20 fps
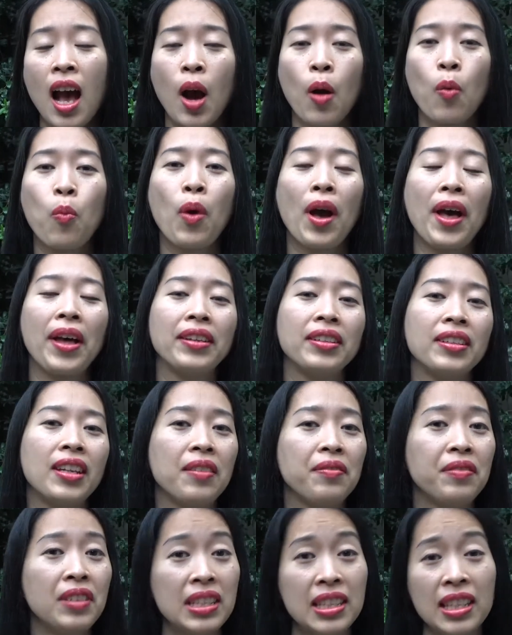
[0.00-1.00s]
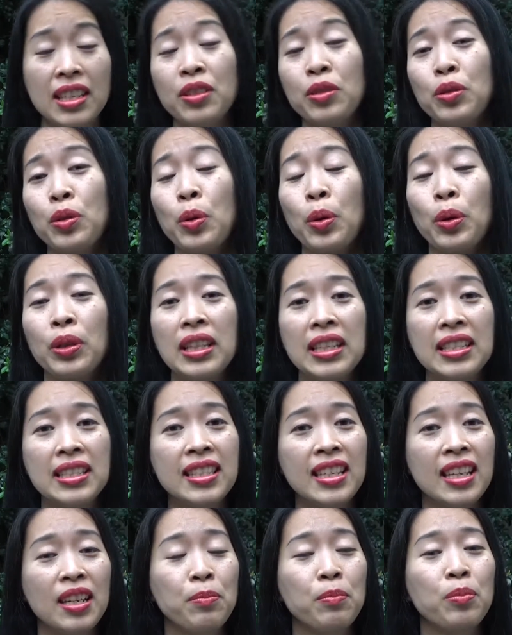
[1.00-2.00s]
when they visit your
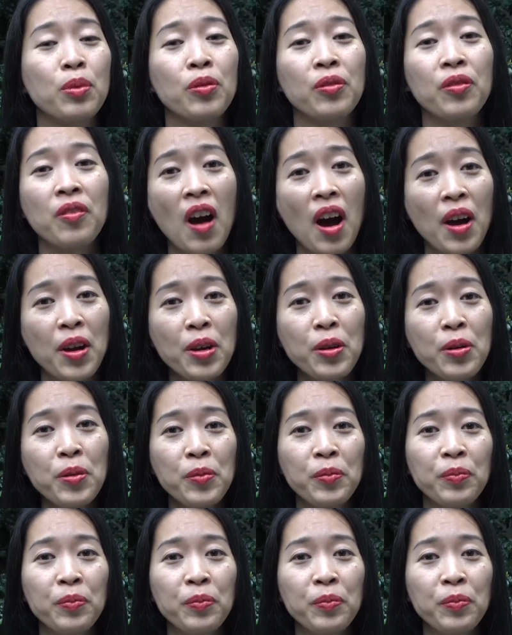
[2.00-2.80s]
LinkedIn profile?